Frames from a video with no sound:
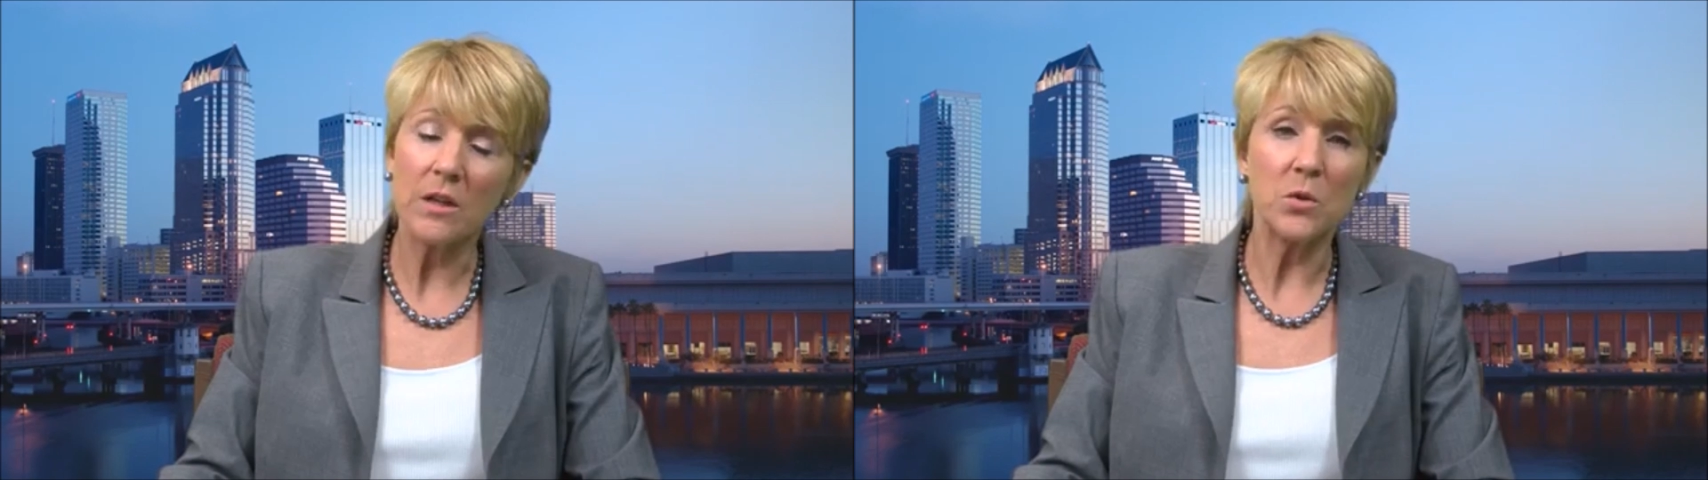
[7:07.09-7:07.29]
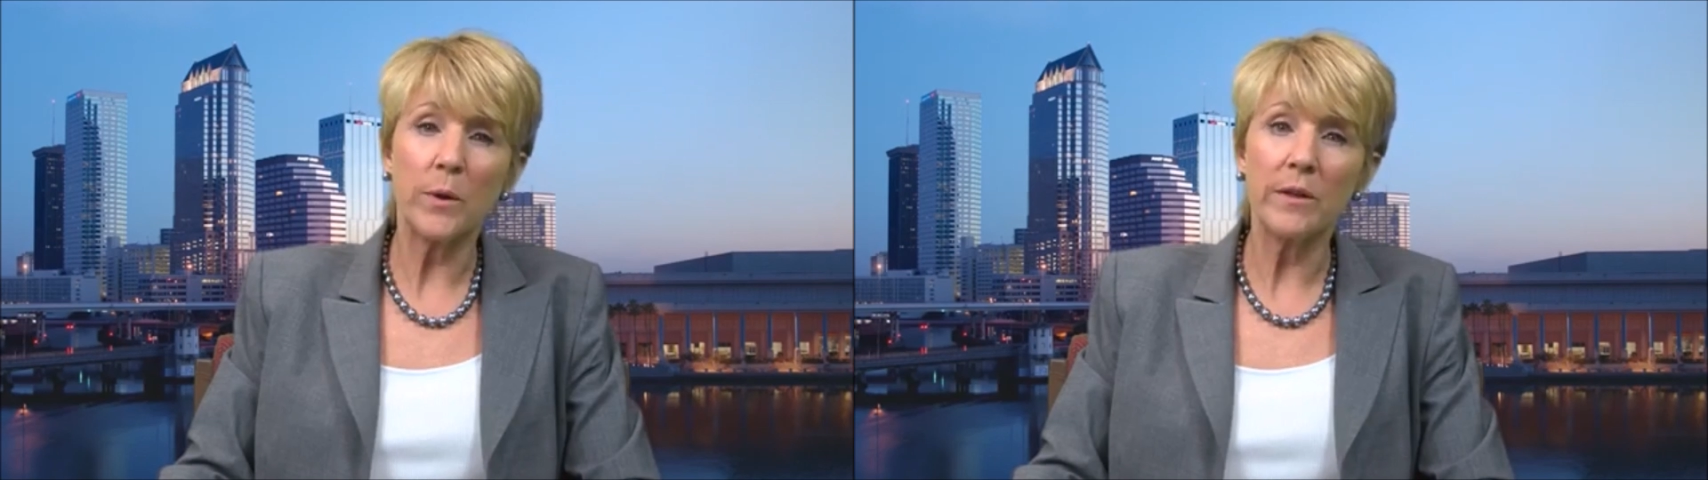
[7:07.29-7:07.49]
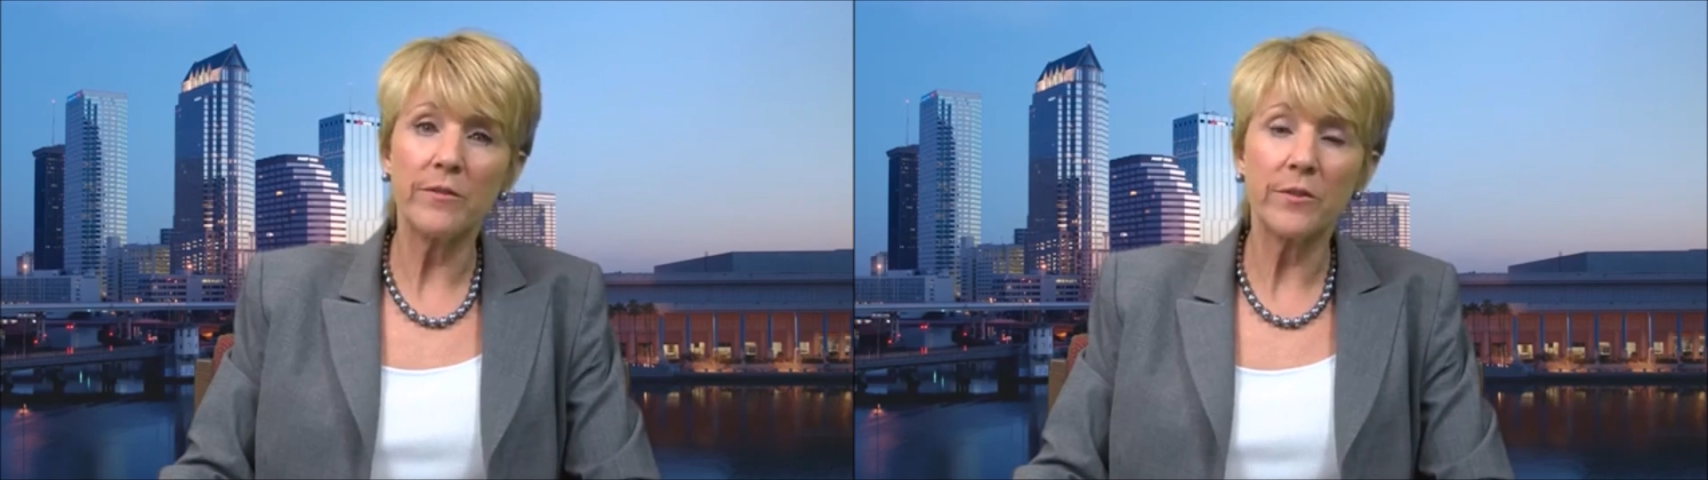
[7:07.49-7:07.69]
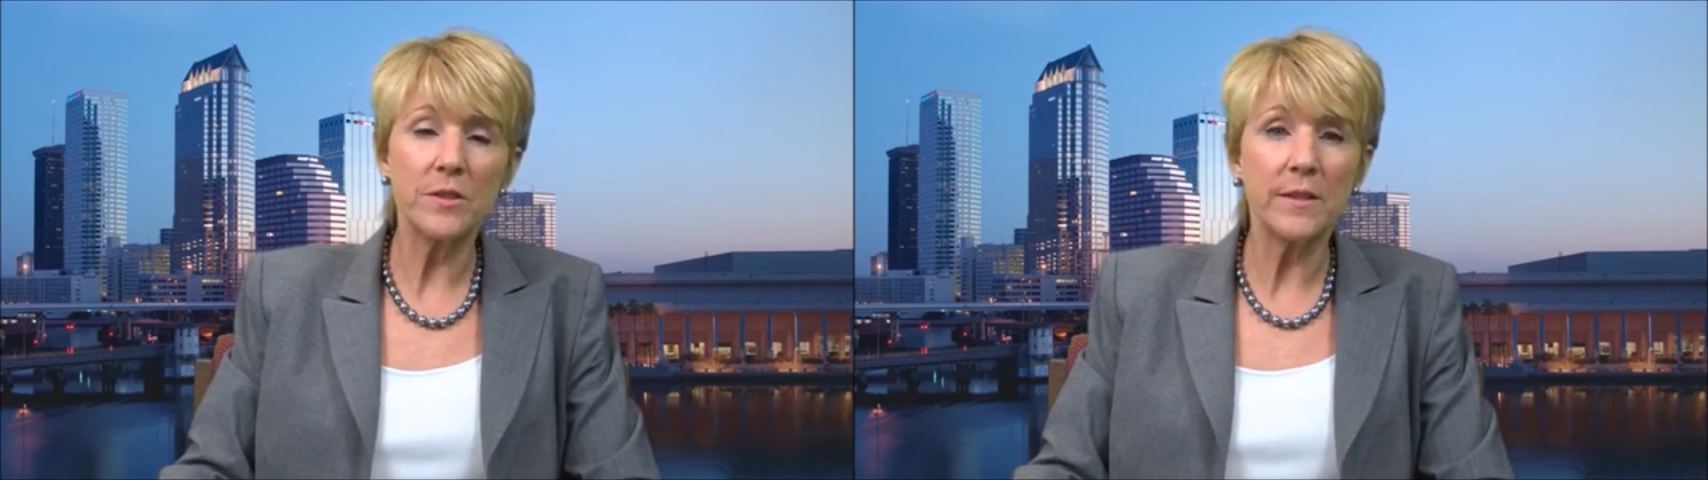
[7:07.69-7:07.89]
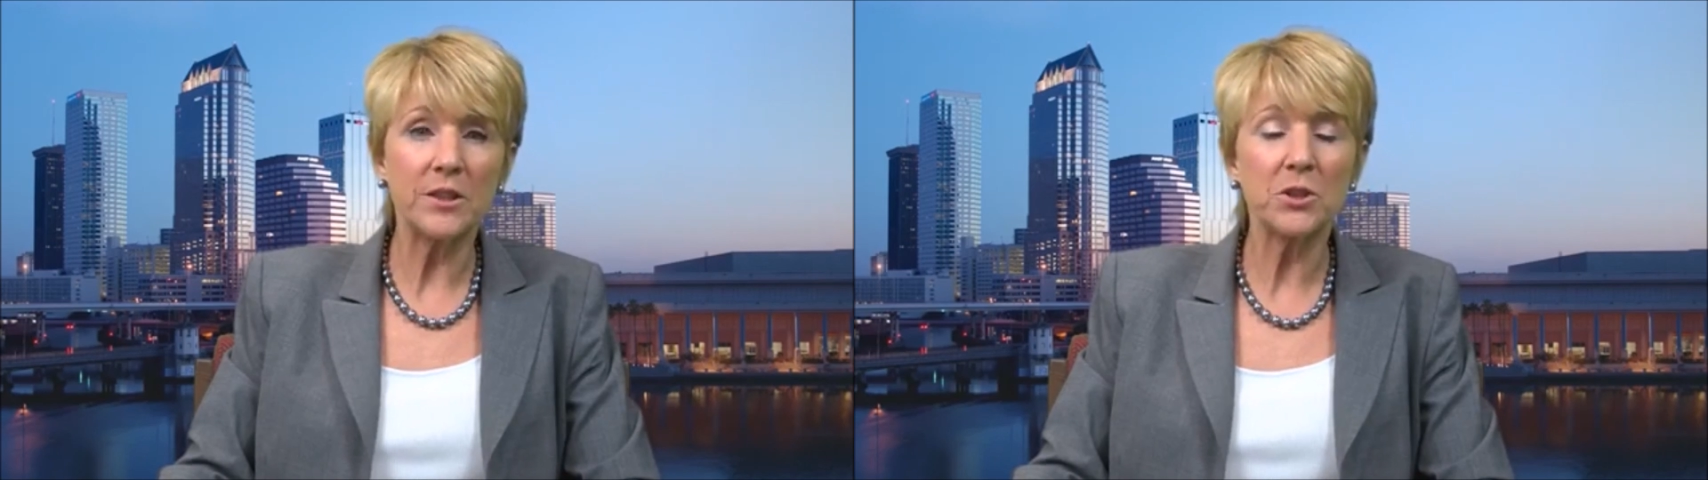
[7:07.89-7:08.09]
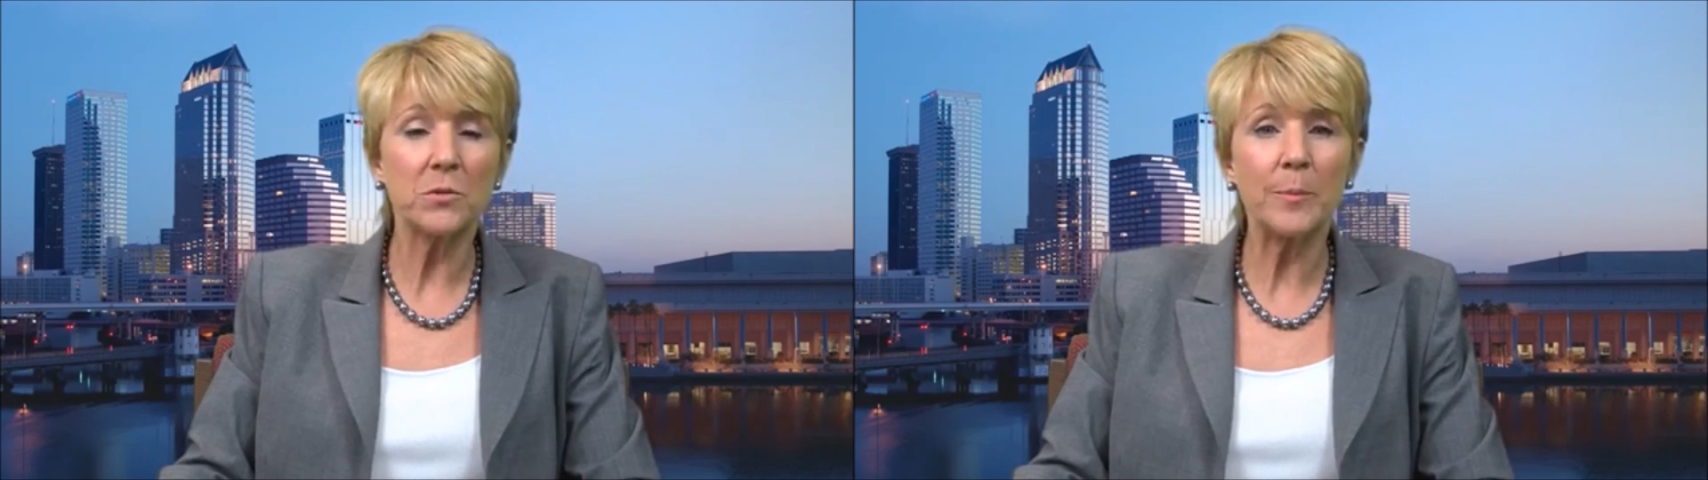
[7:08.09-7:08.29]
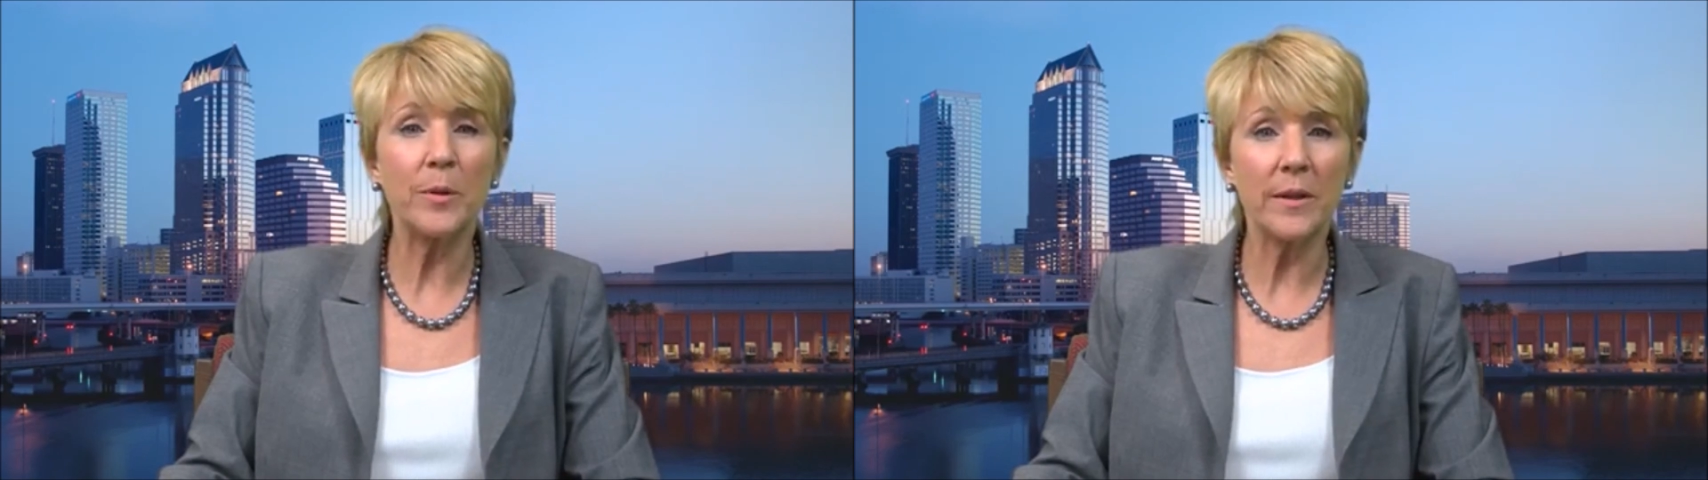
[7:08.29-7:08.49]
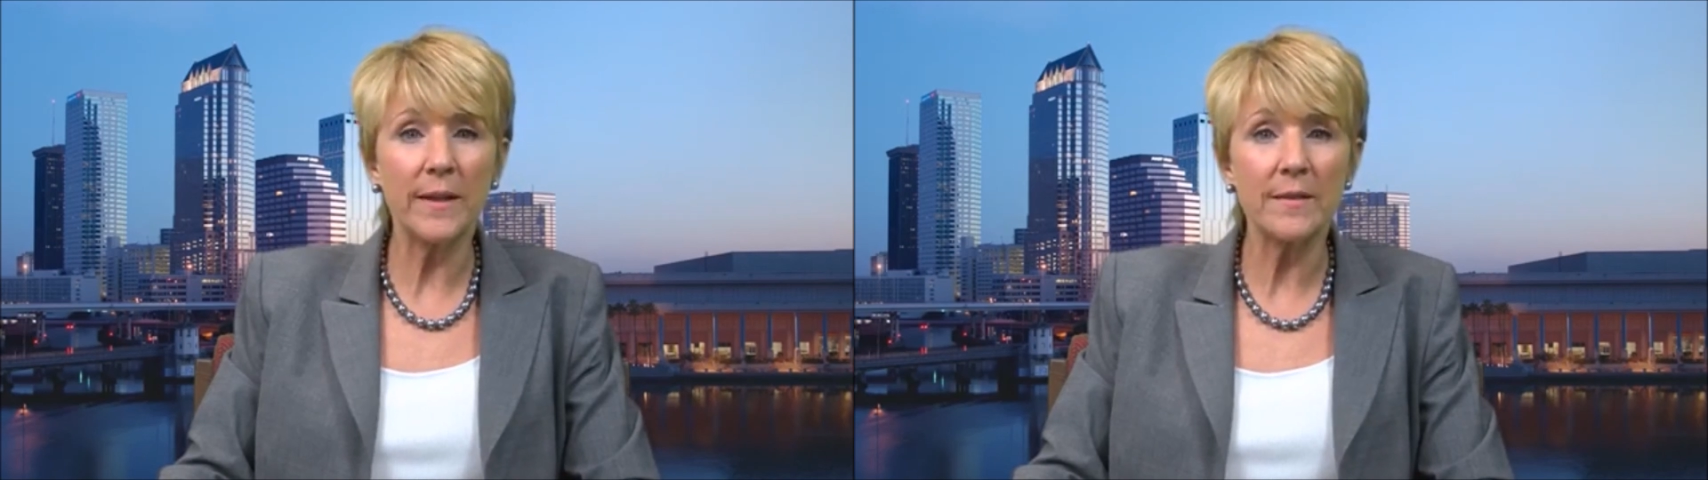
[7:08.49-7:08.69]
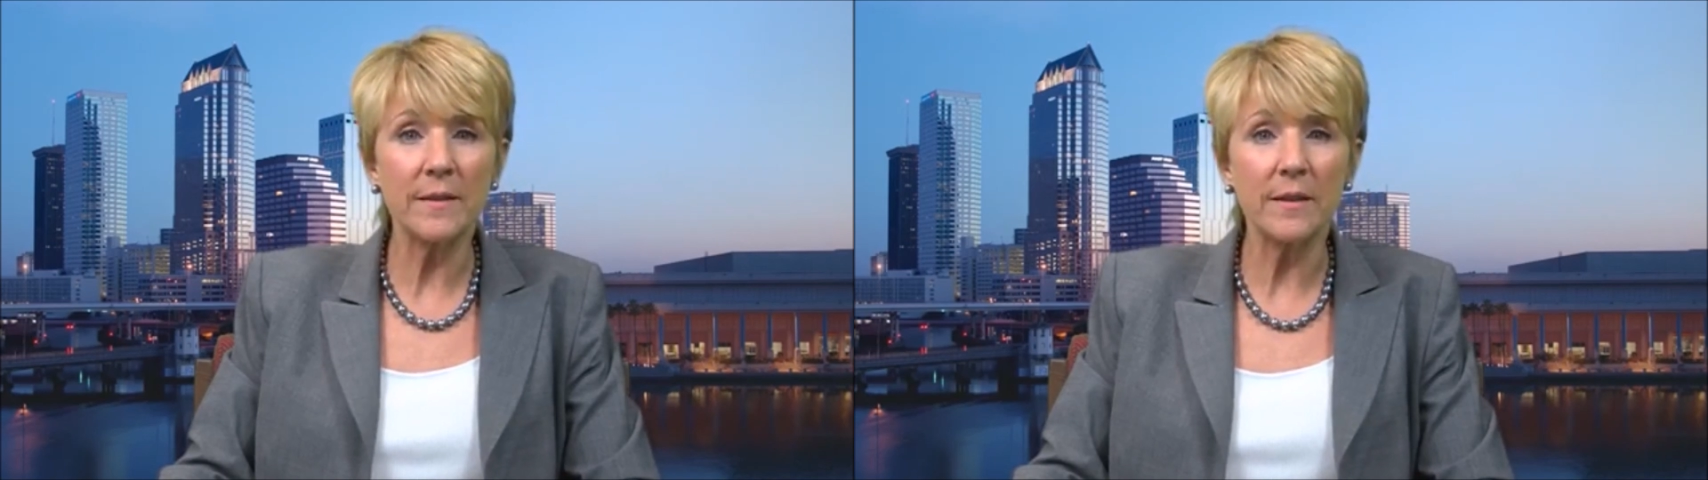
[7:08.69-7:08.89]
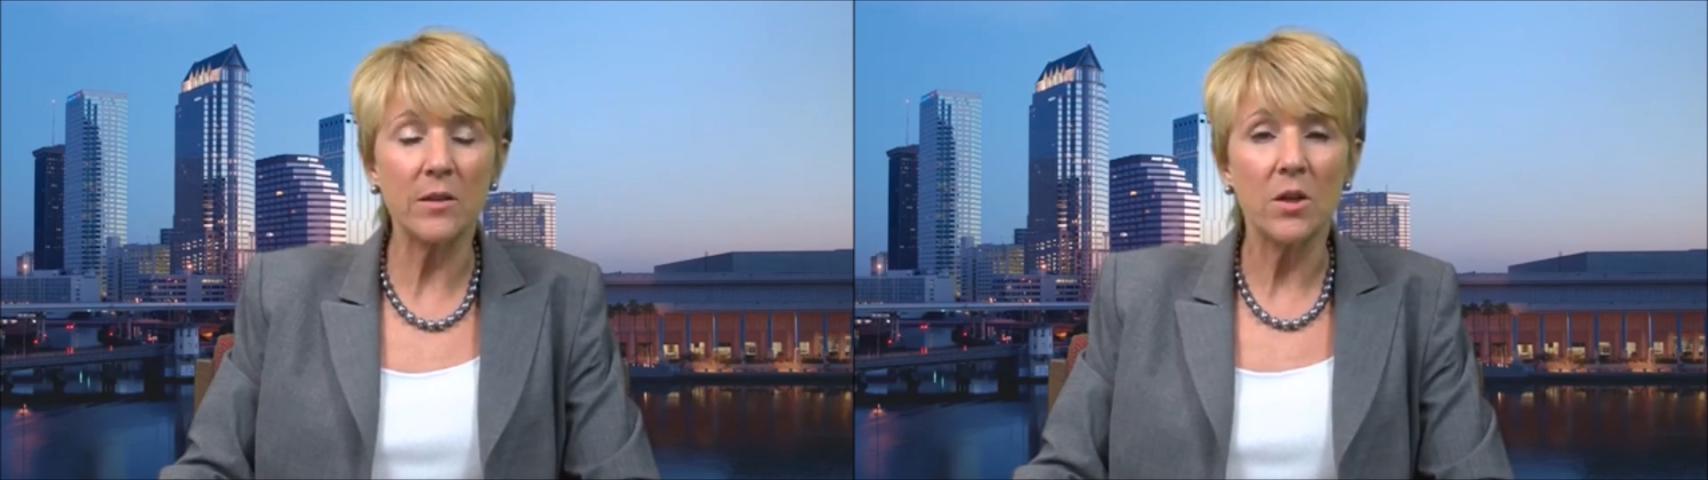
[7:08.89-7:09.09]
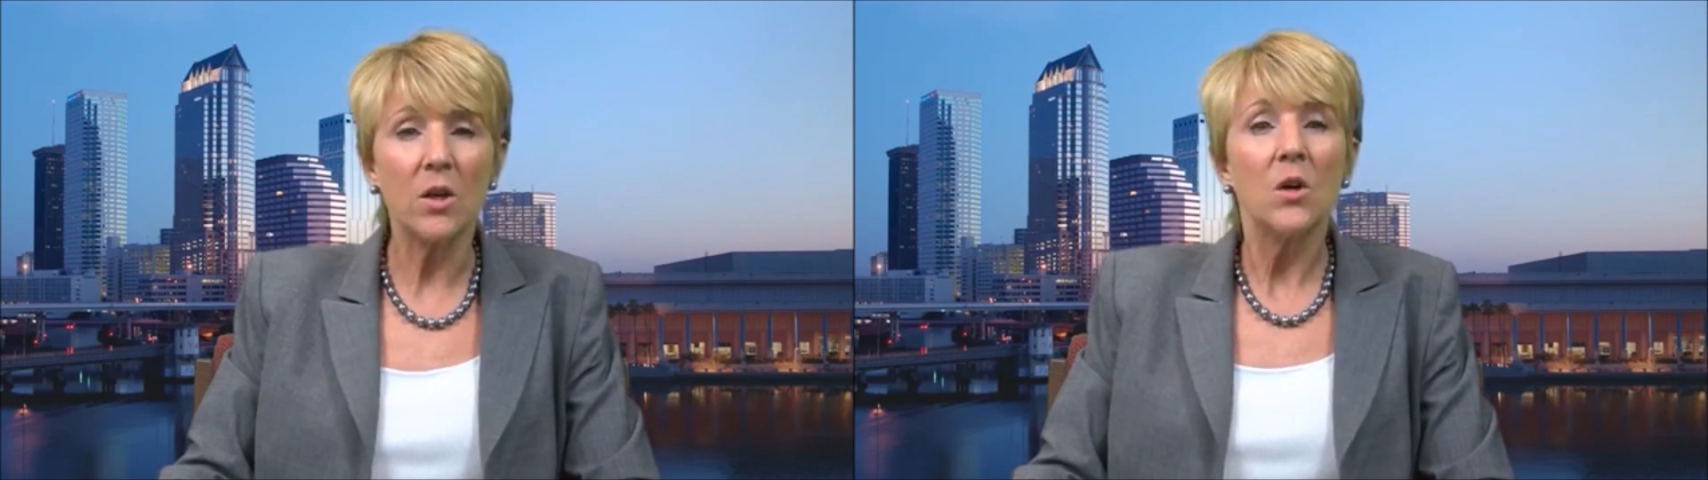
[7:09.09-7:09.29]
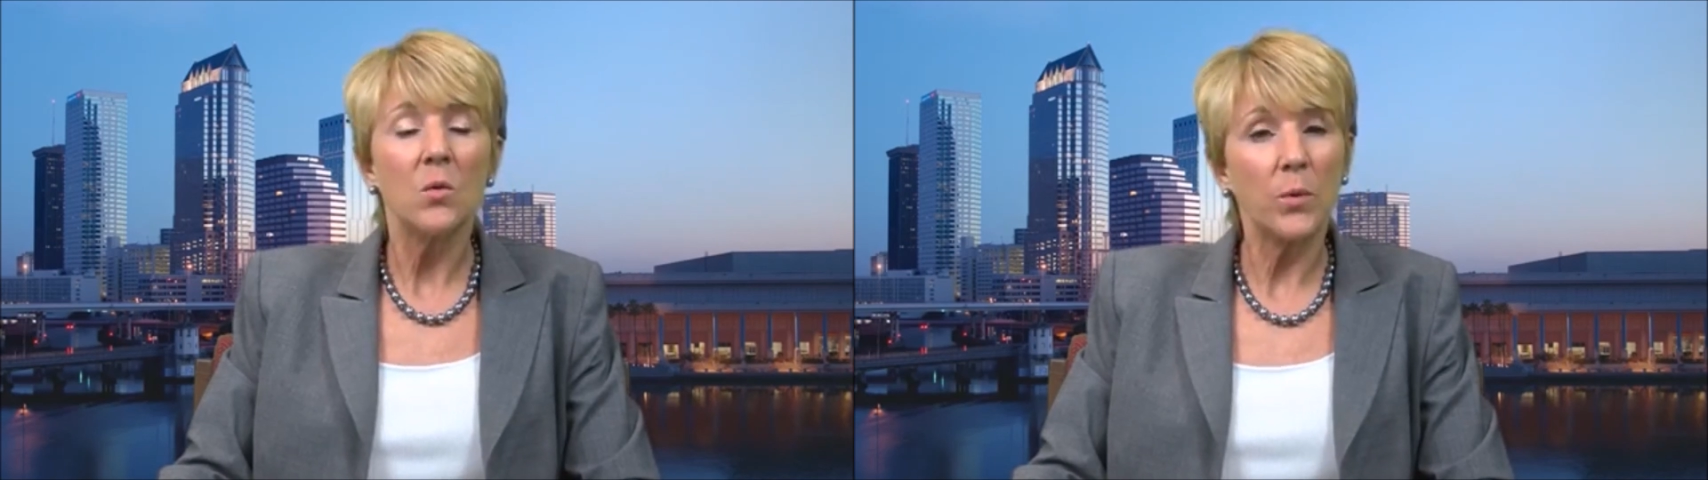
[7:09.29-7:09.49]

on 21st Century Policing